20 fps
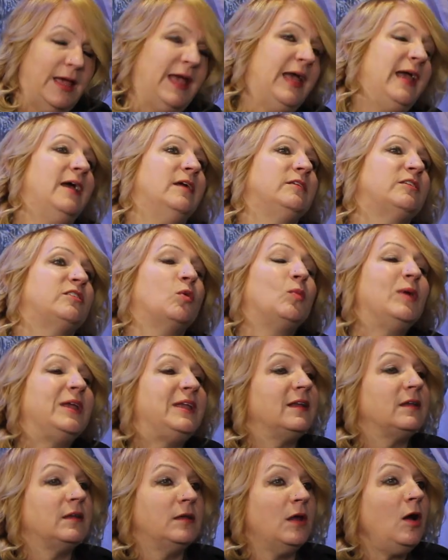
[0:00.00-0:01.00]
And so
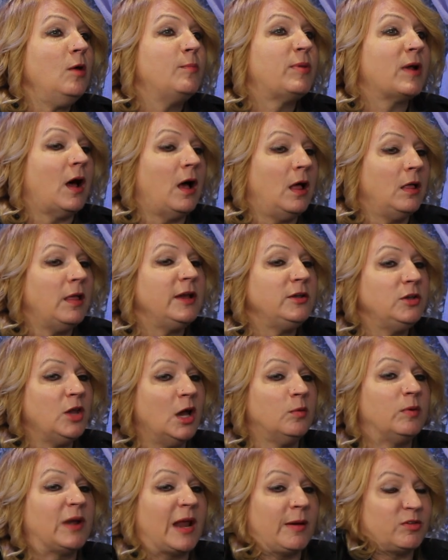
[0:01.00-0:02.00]
we didn't know, but all I
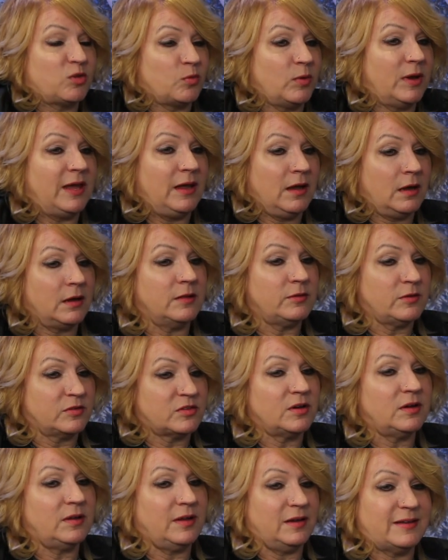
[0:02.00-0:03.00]
know when I was working on it
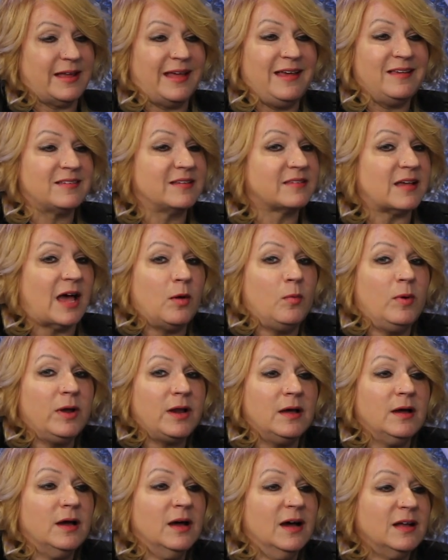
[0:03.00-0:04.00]
those early days is I
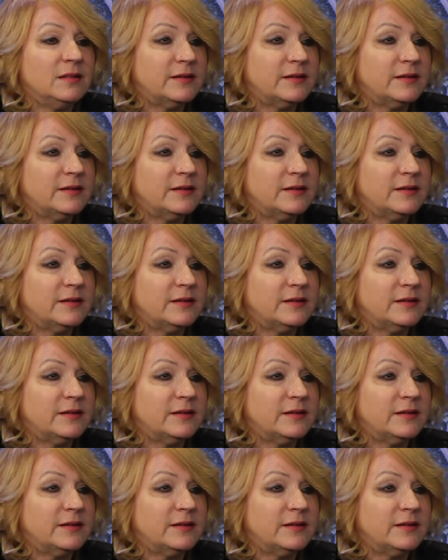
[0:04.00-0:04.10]
want to,